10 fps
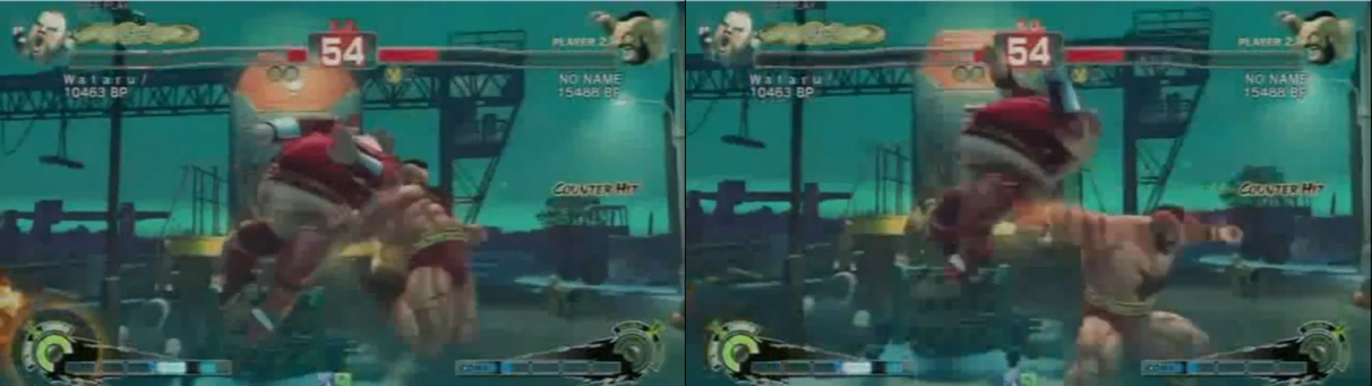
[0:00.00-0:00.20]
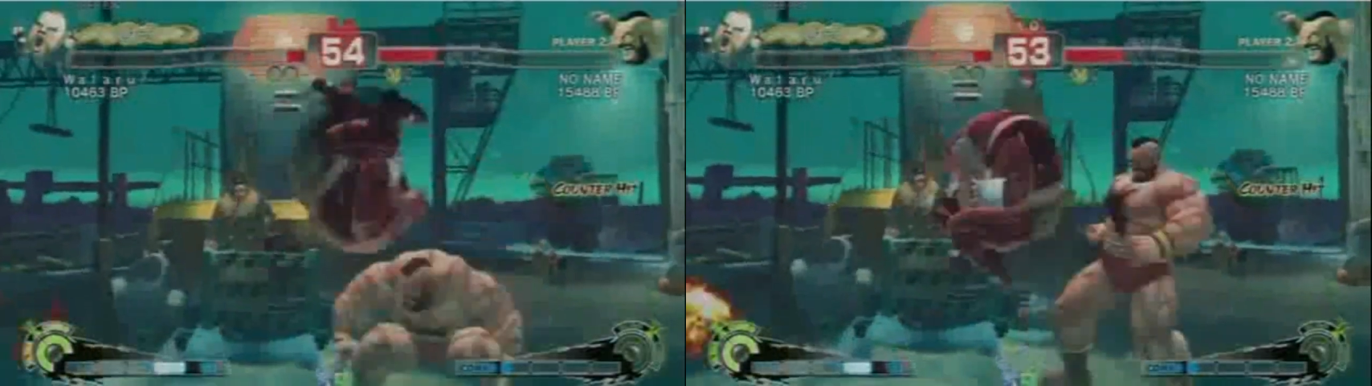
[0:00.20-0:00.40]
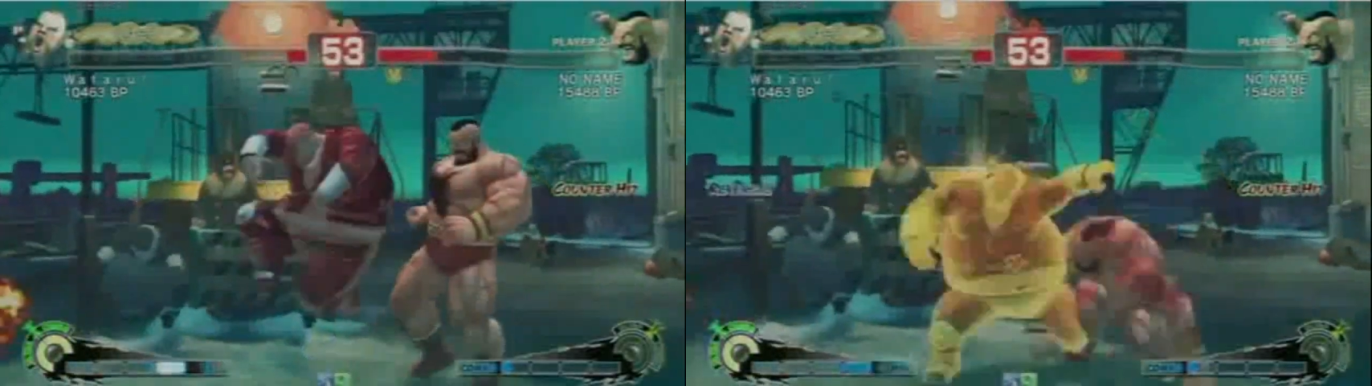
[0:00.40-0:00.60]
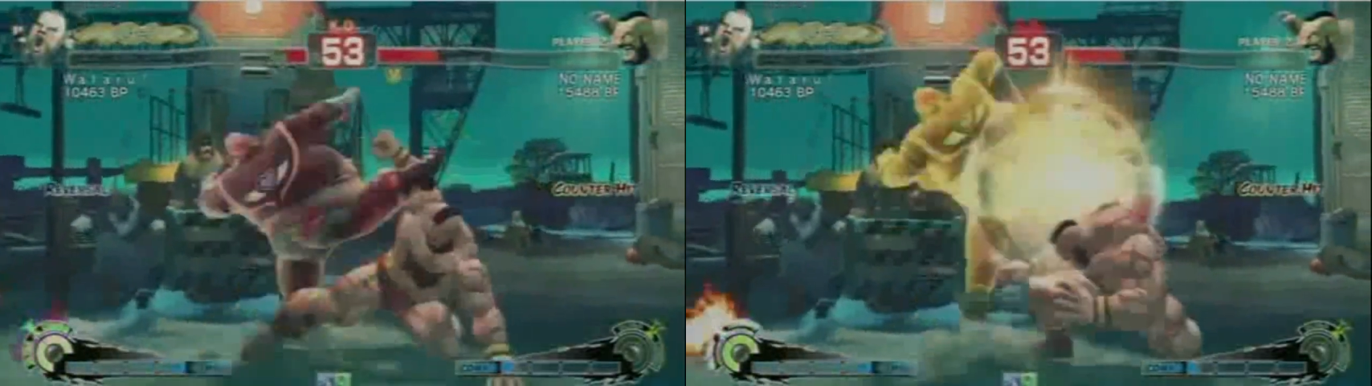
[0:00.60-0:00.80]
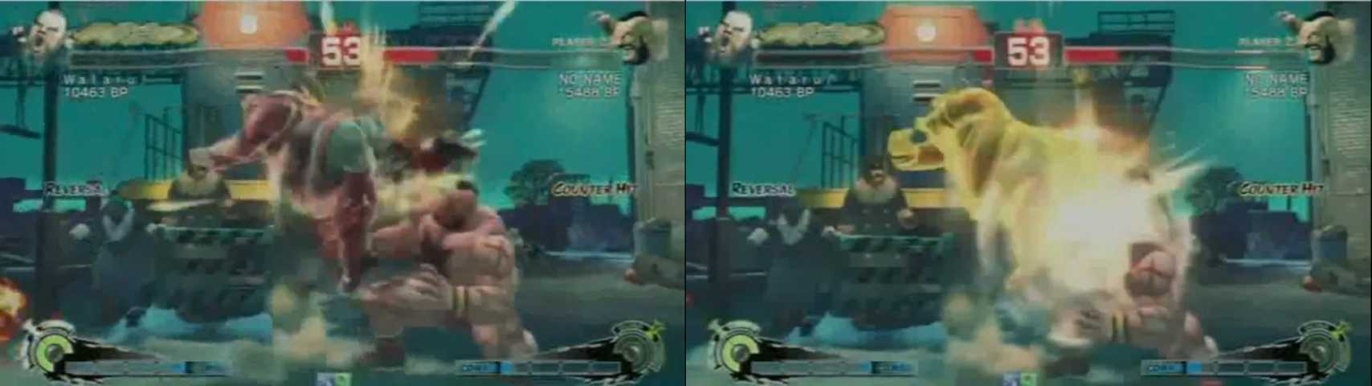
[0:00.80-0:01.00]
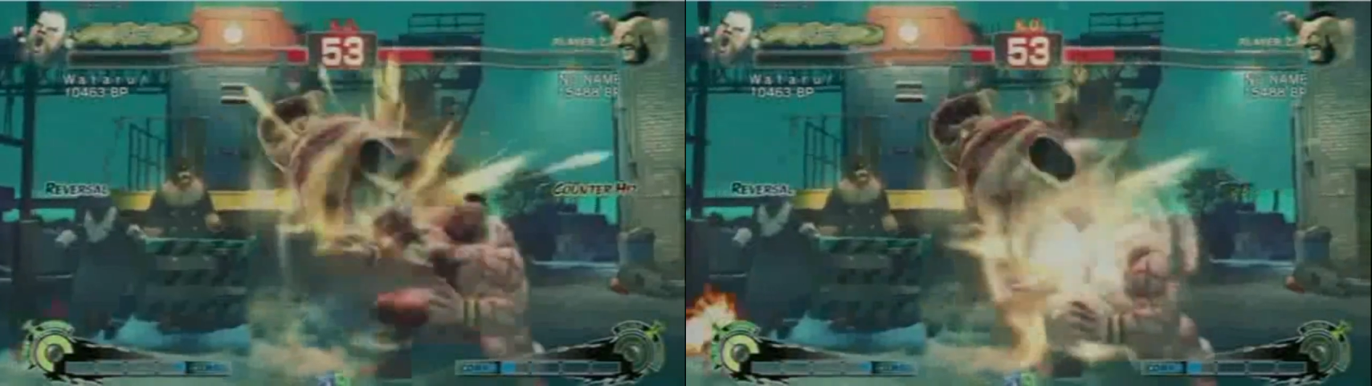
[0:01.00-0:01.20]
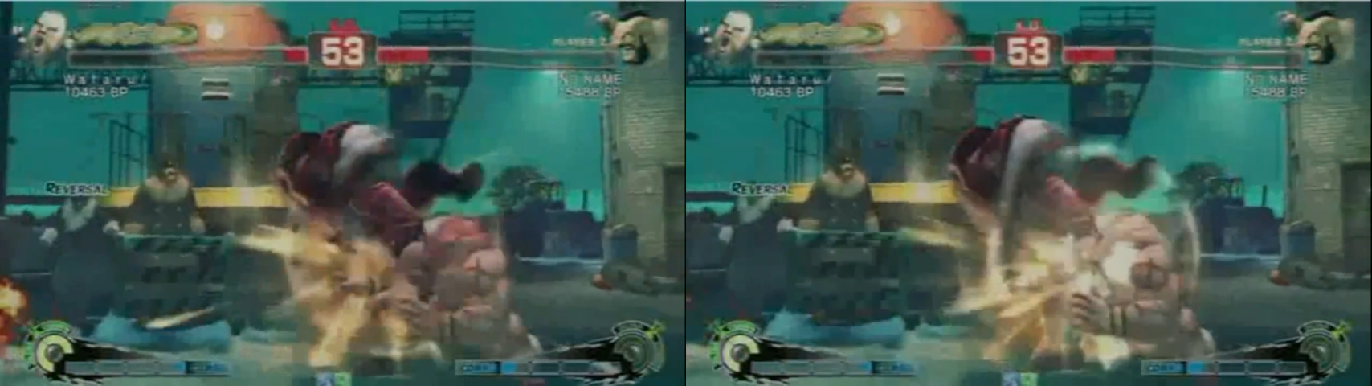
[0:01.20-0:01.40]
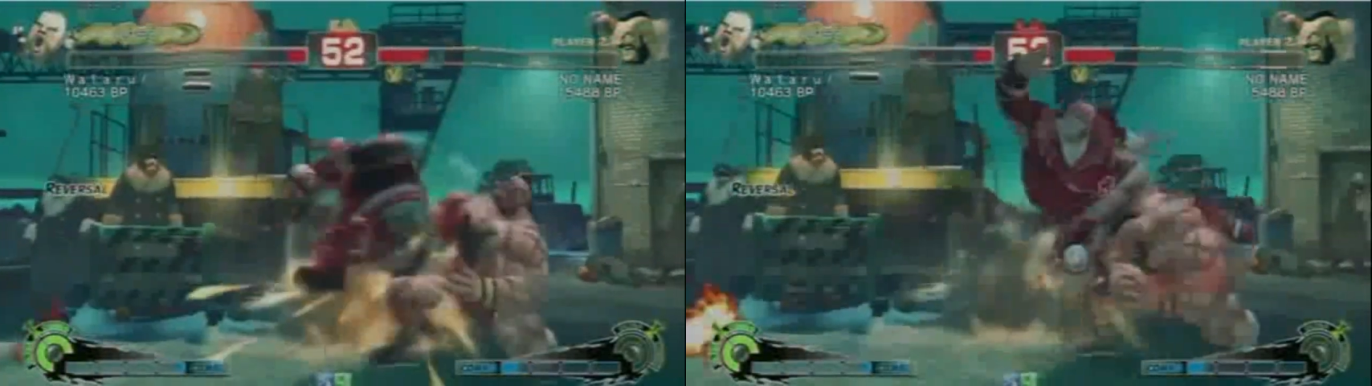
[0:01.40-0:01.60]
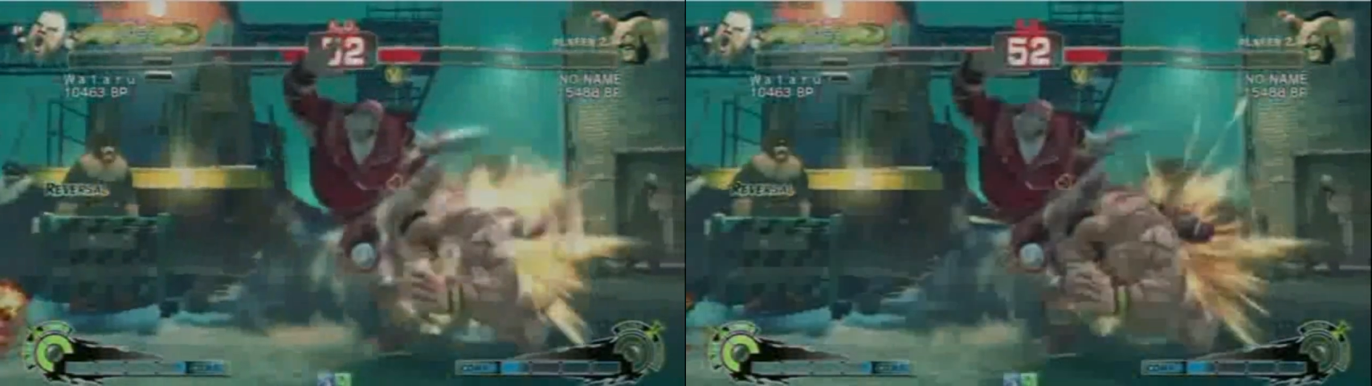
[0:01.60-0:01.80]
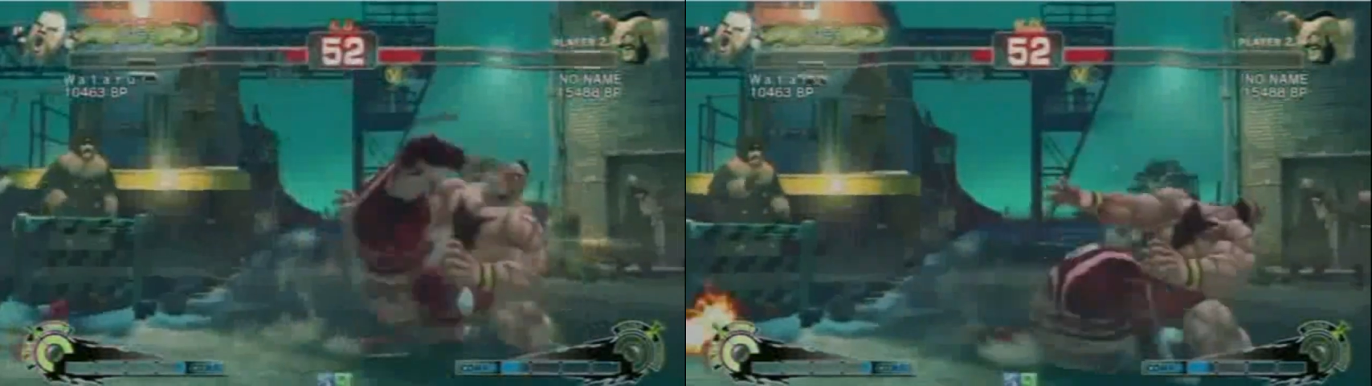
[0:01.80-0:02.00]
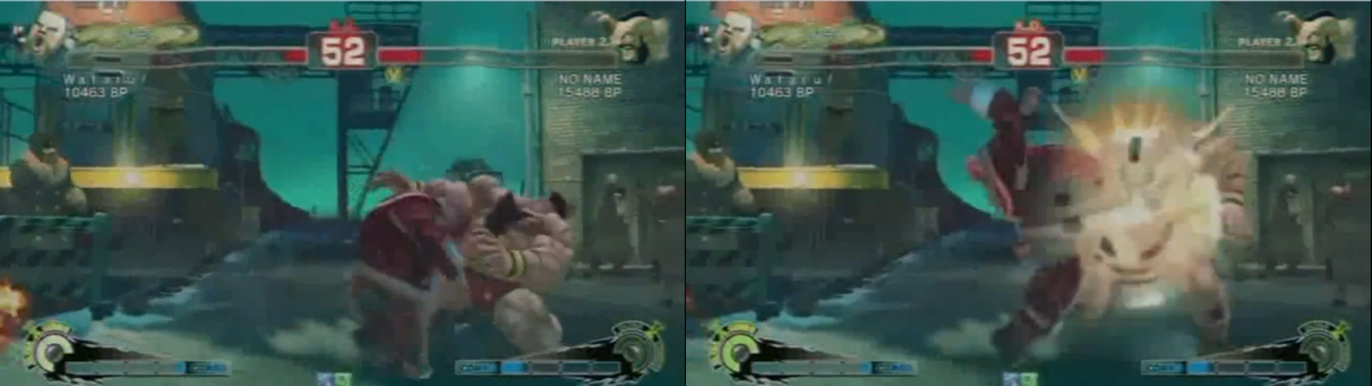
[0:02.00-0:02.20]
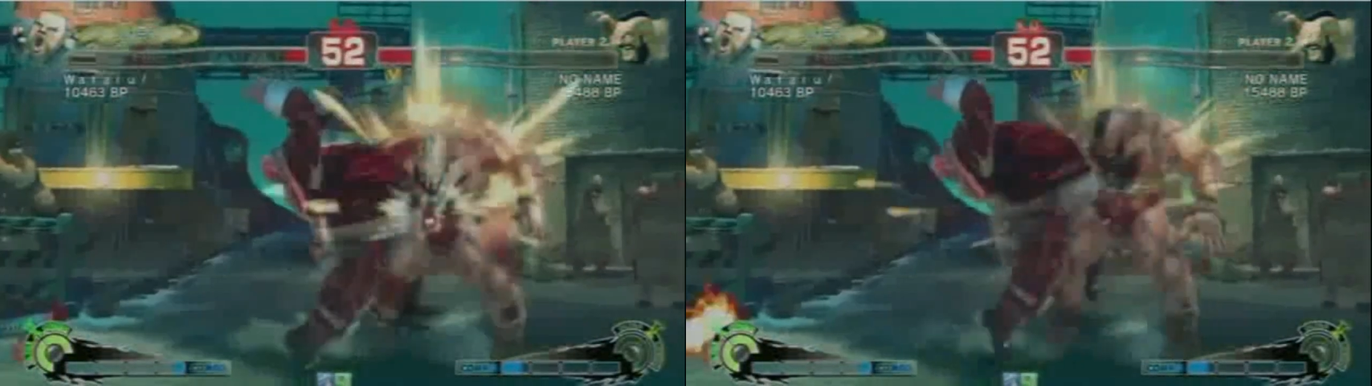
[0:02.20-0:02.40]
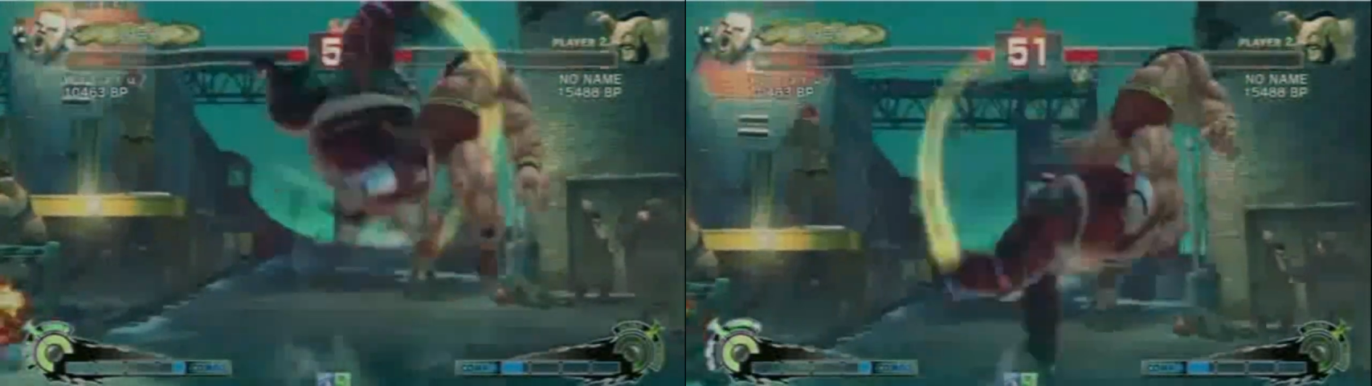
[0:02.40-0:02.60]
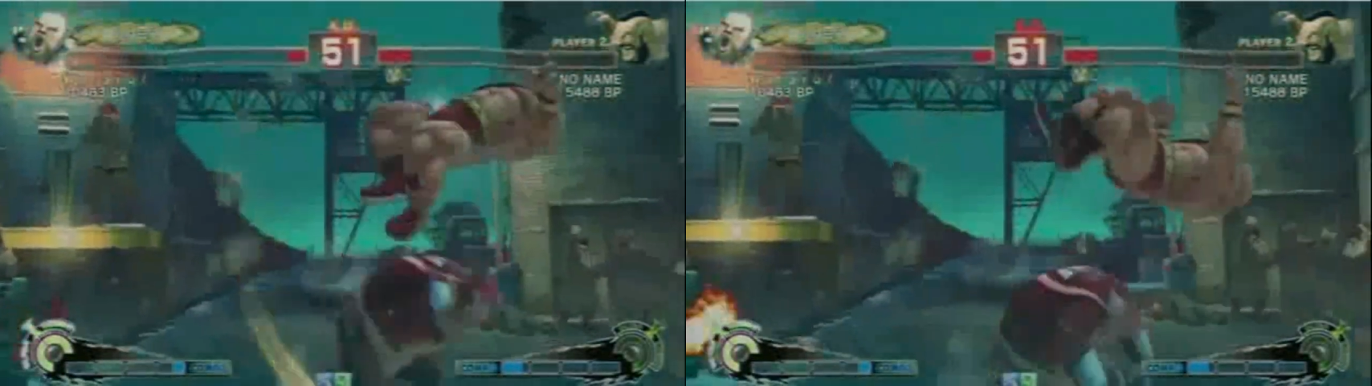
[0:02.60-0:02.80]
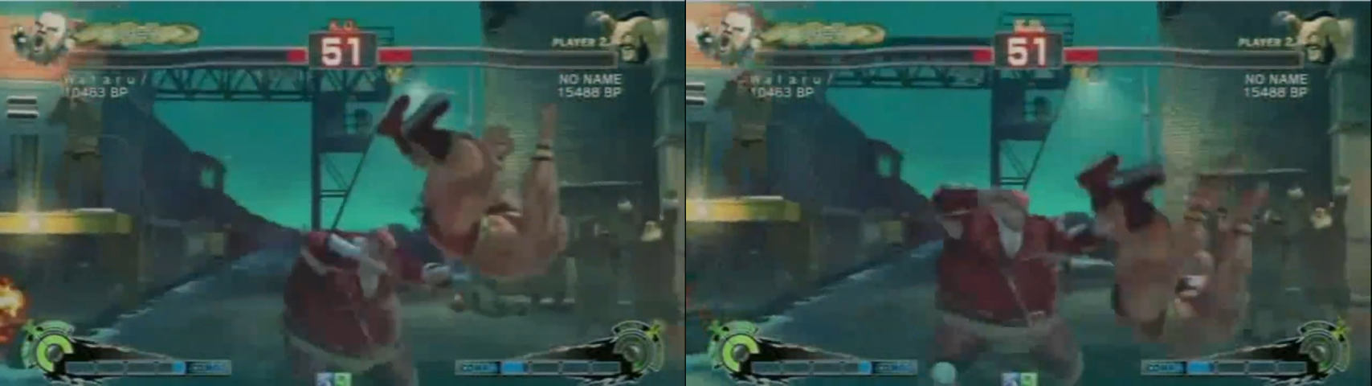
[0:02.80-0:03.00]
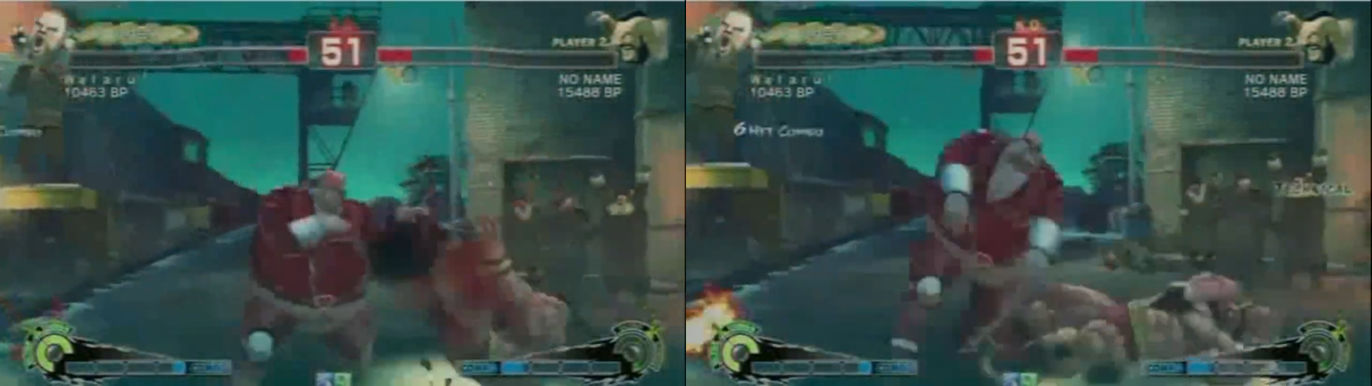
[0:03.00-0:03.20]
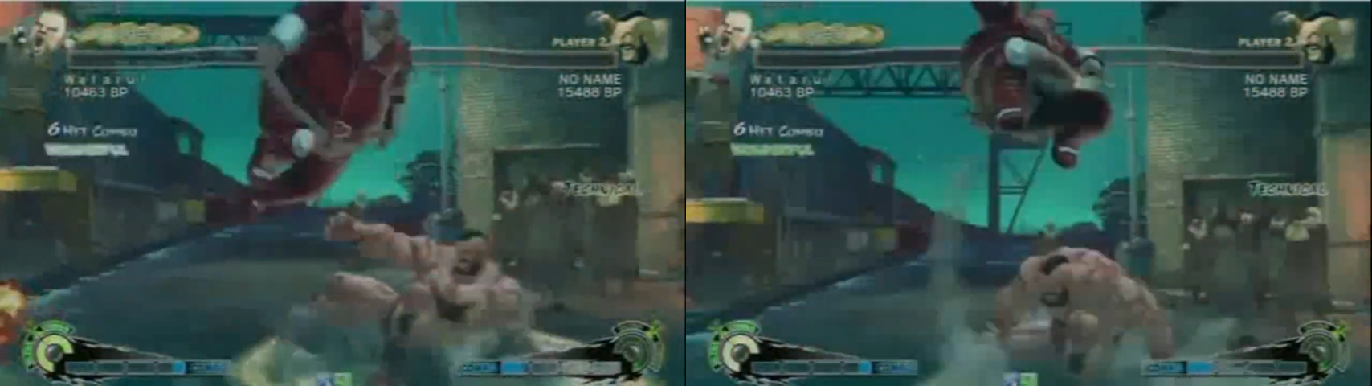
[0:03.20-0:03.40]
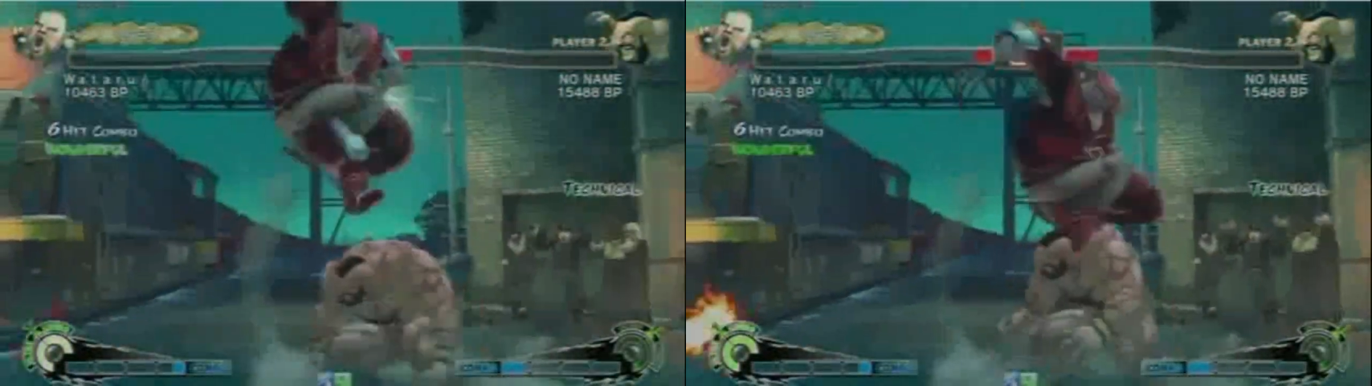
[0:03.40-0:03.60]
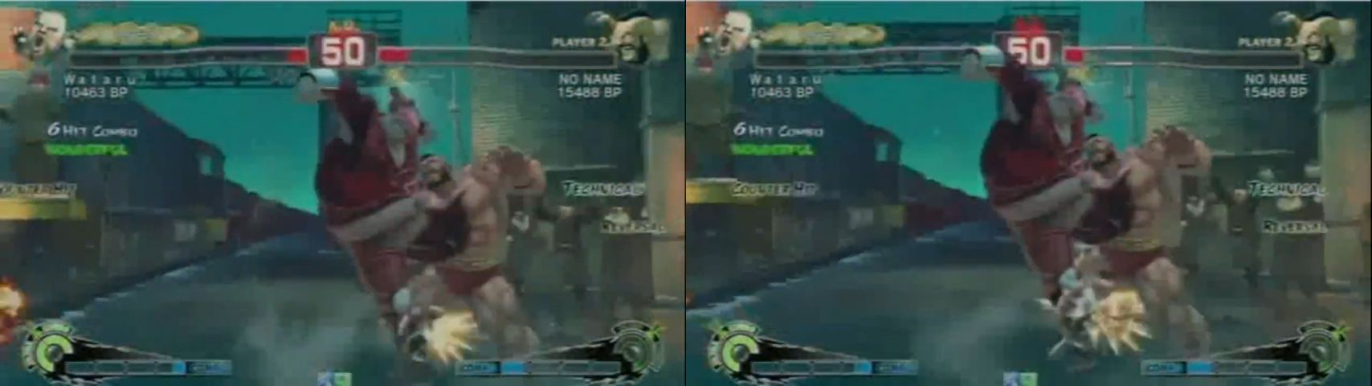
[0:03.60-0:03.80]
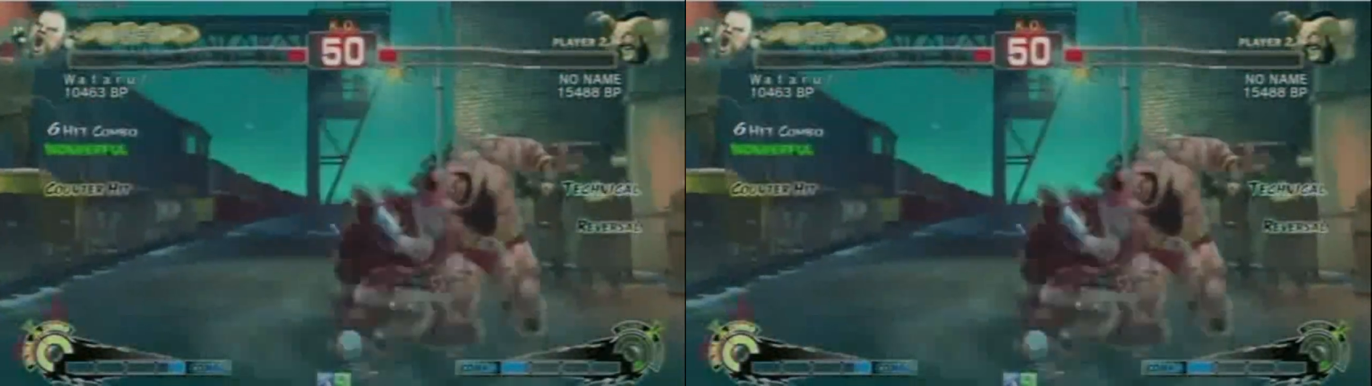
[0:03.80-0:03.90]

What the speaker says: Nobody's mouth can be seen.